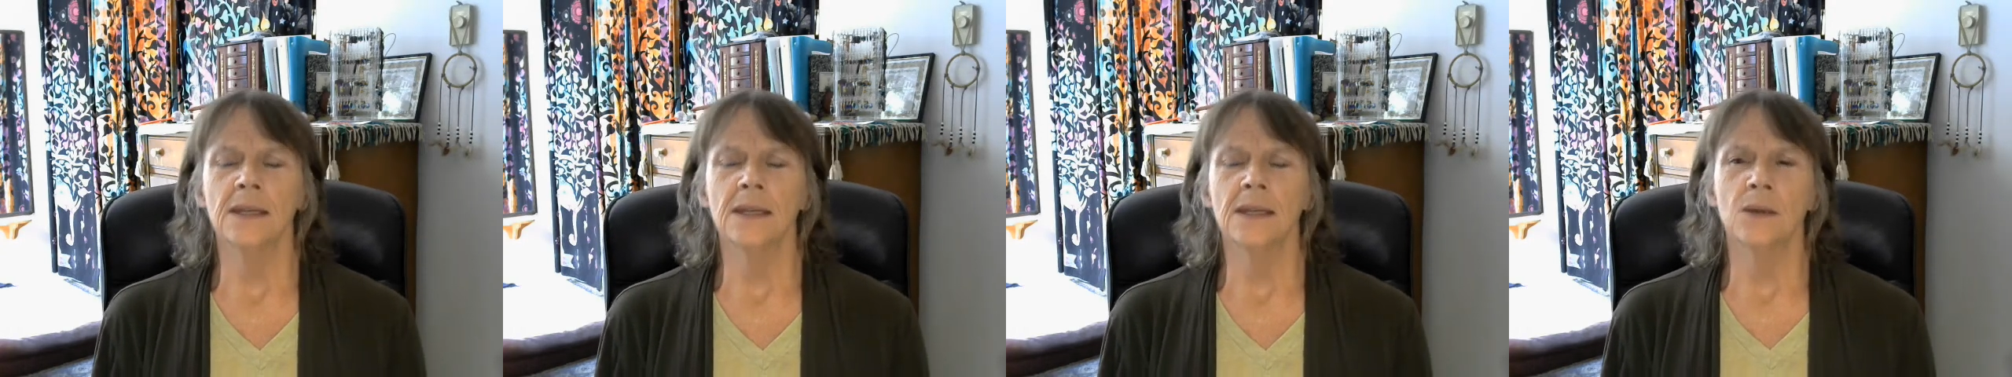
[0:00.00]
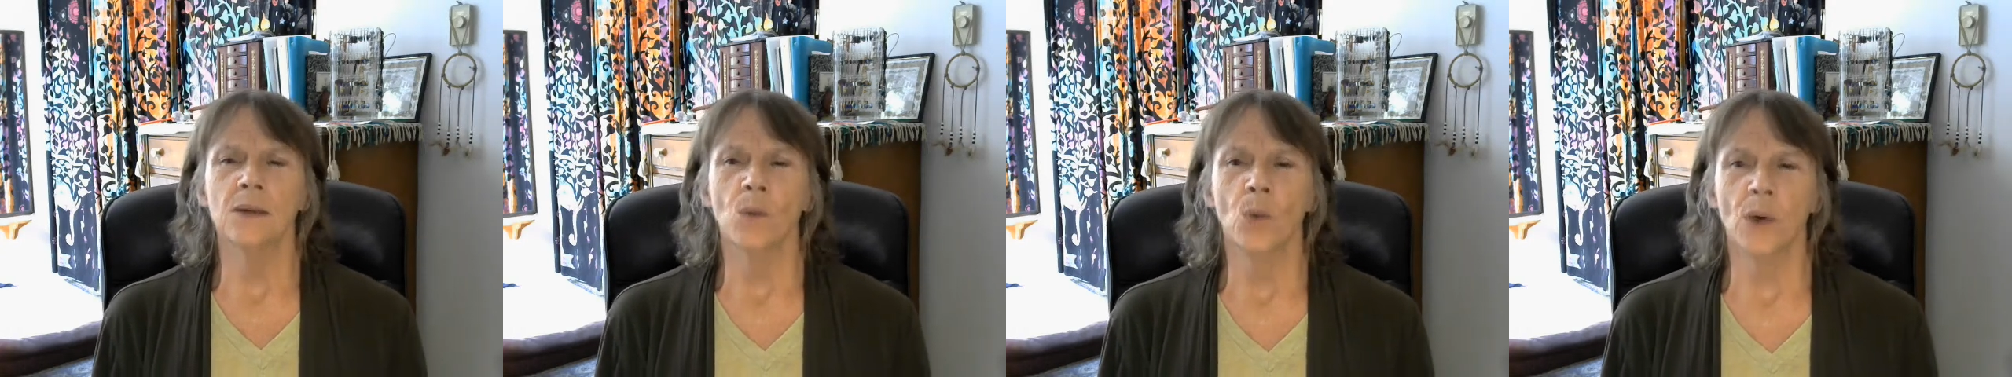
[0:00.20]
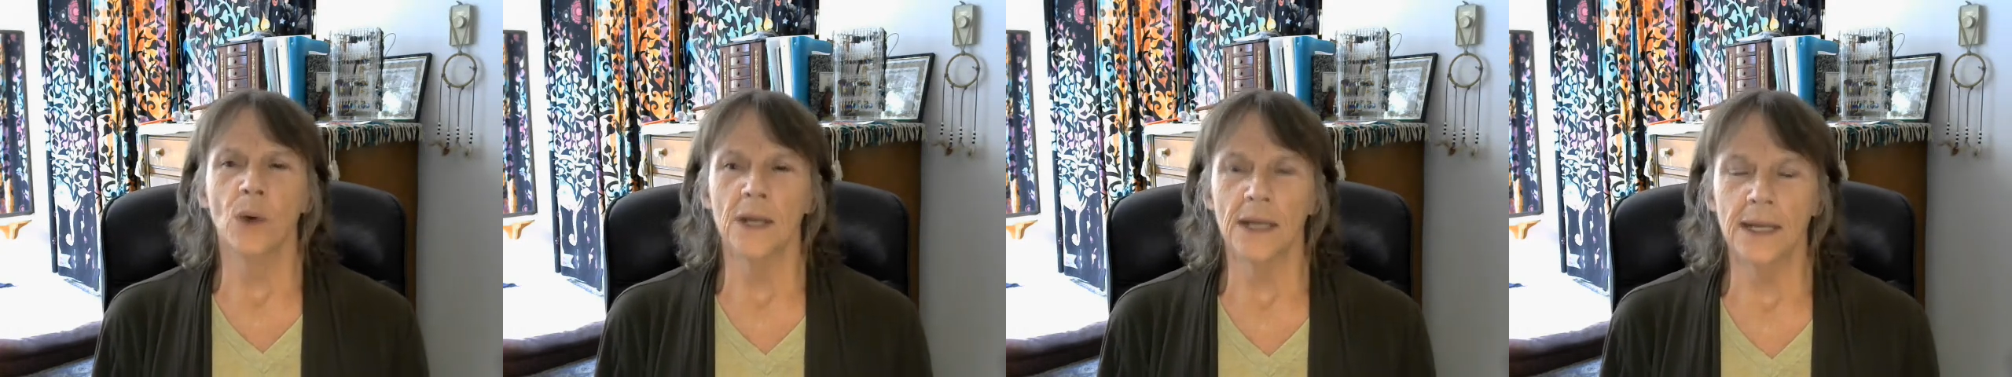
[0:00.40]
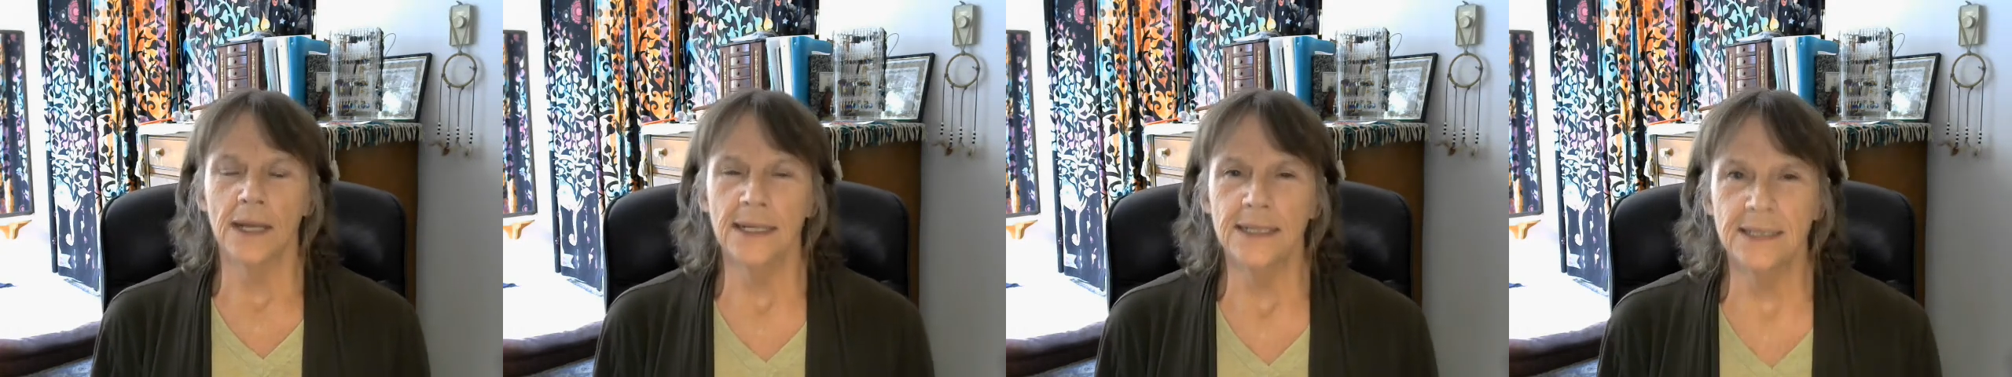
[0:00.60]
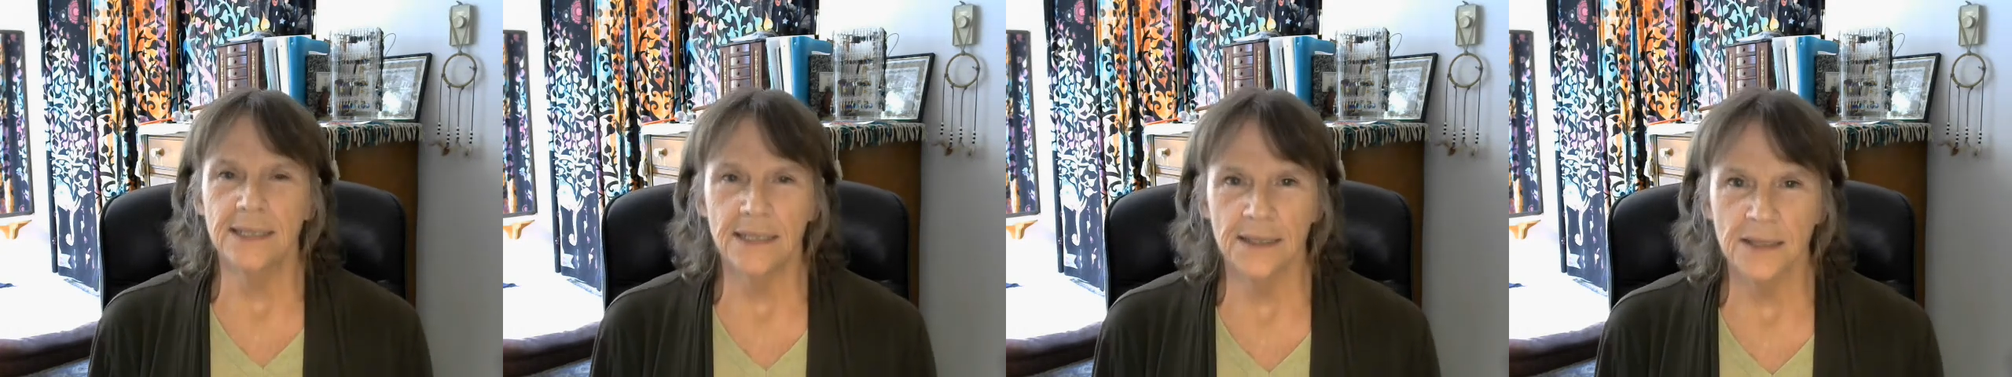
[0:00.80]
what I
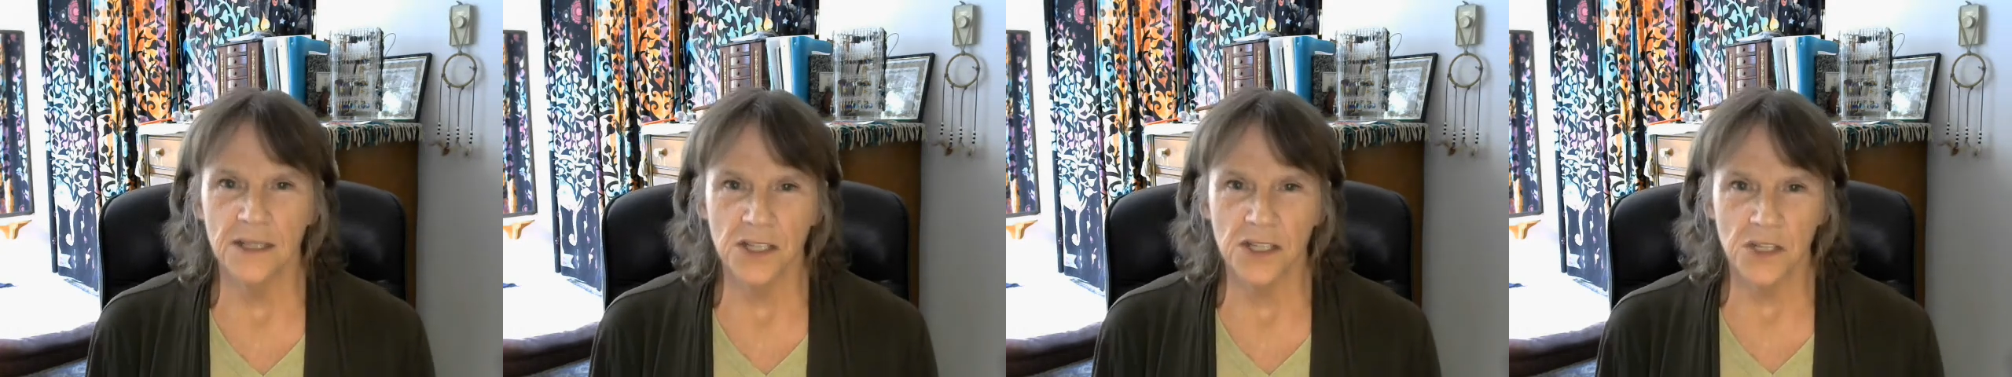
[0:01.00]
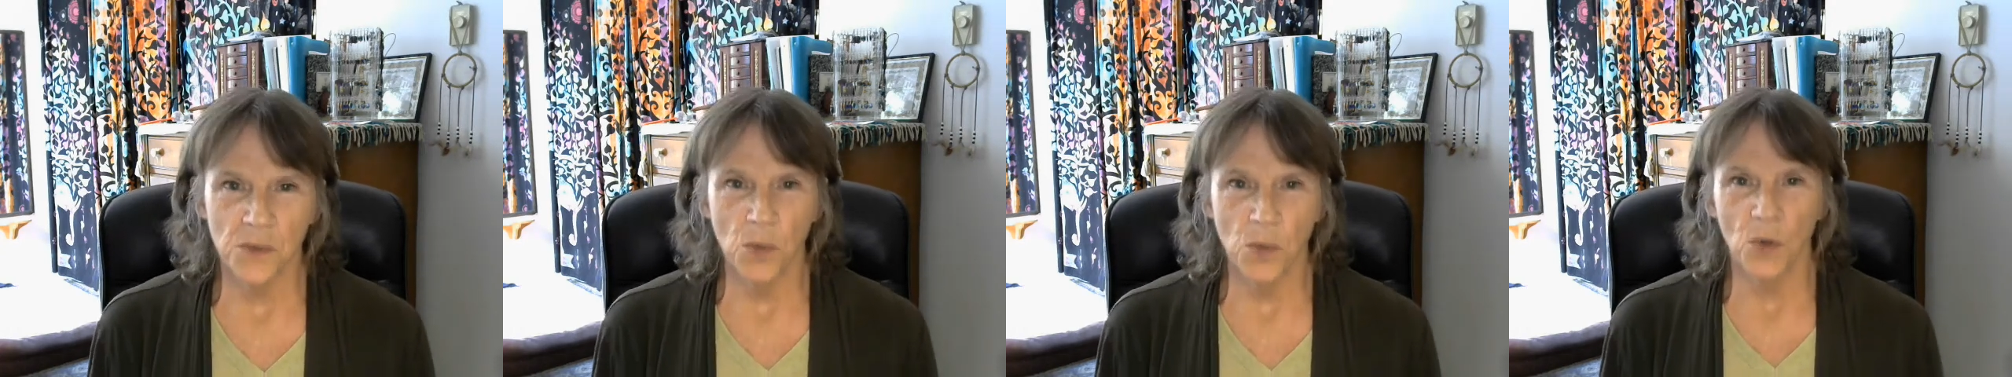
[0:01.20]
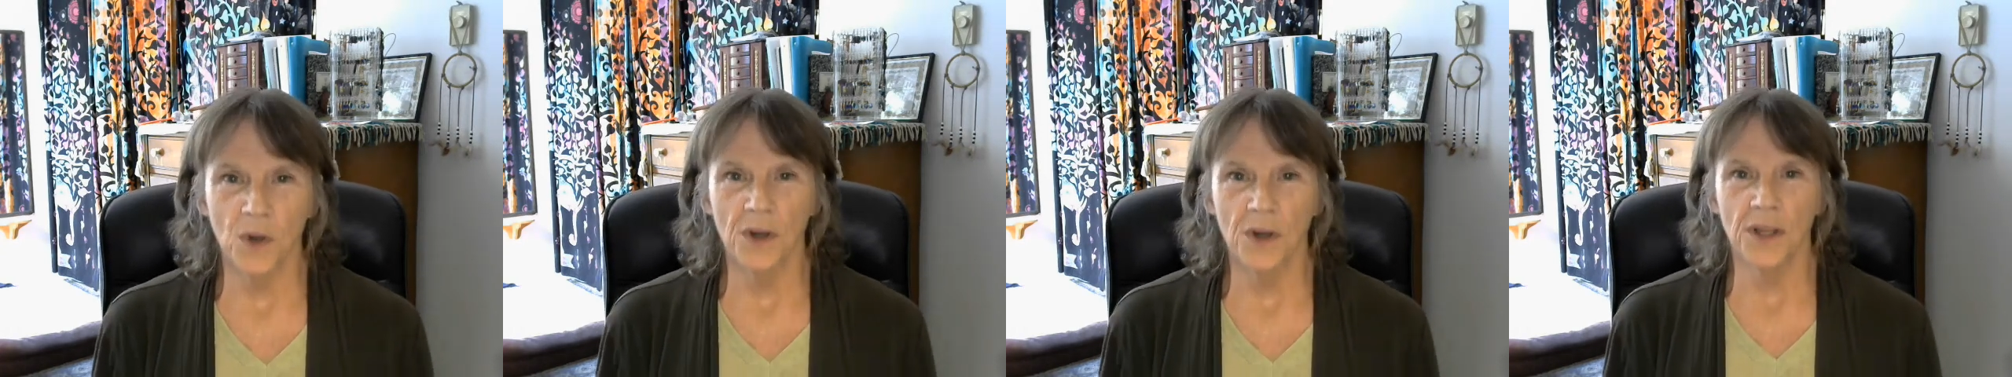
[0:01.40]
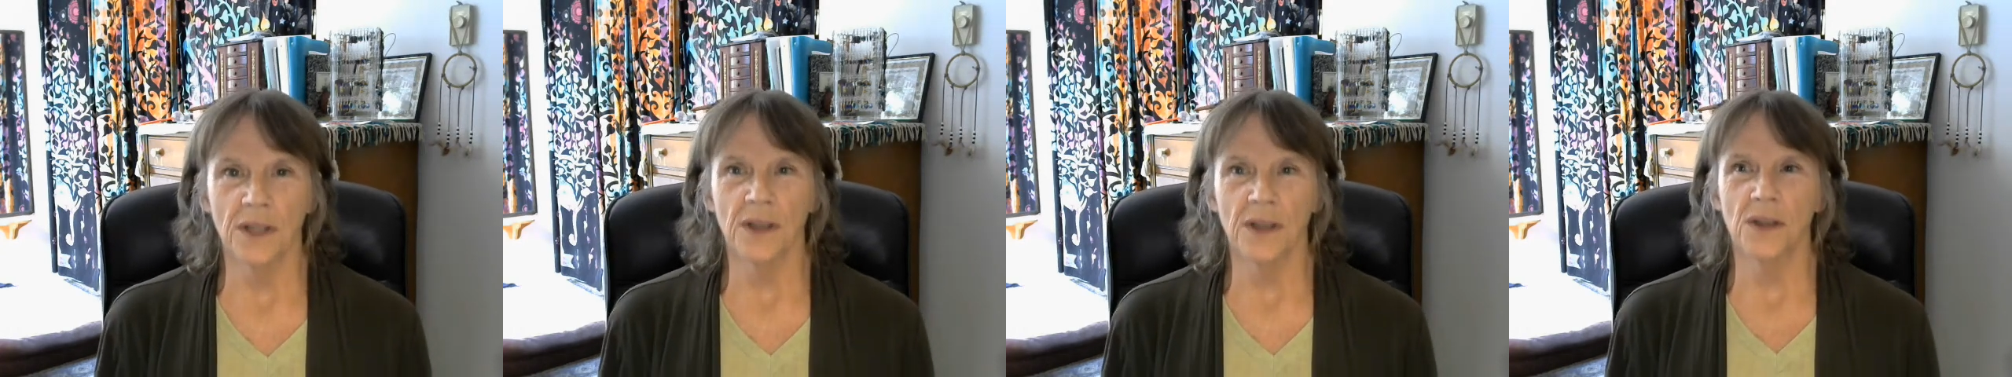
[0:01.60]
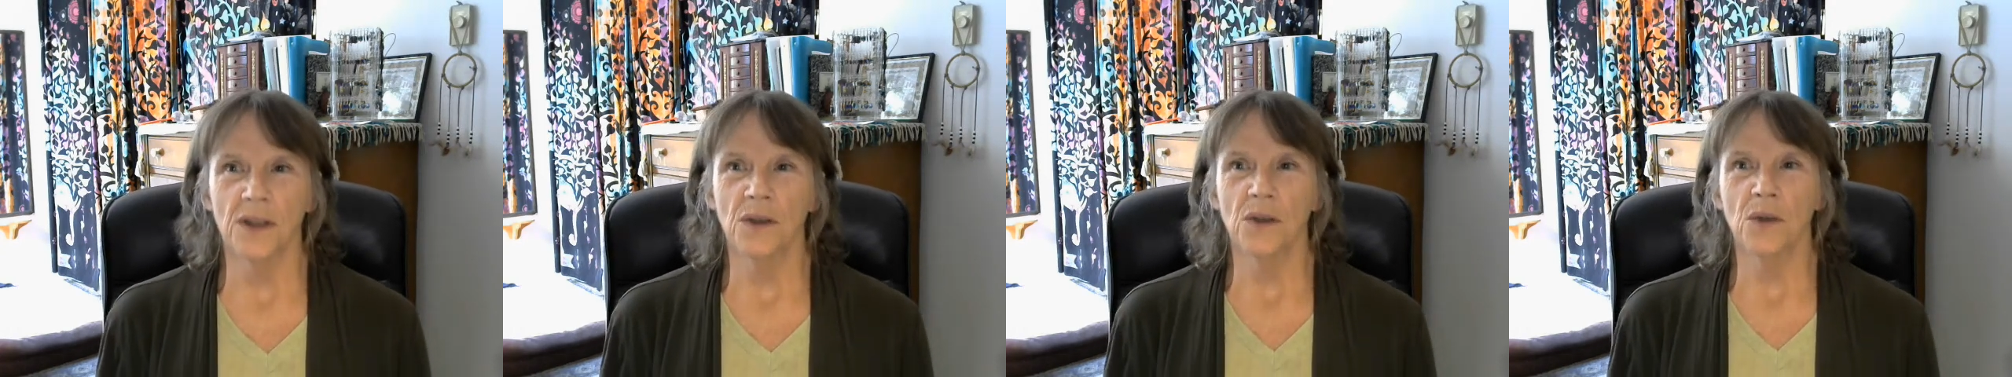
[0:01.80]
did this
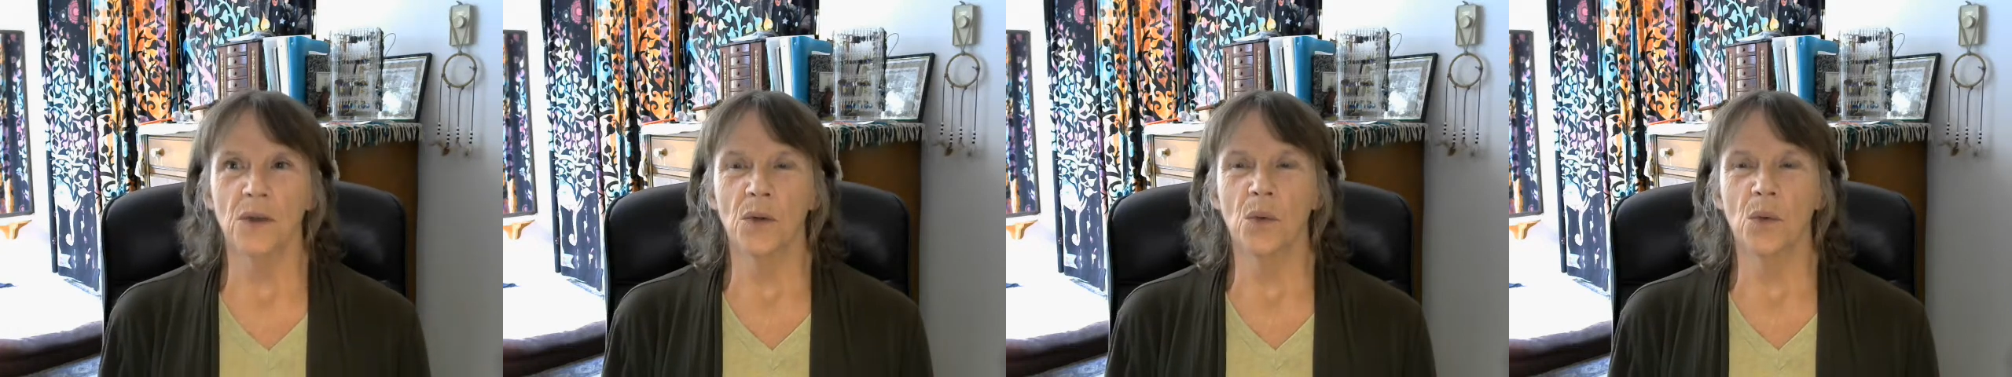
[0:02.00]
morning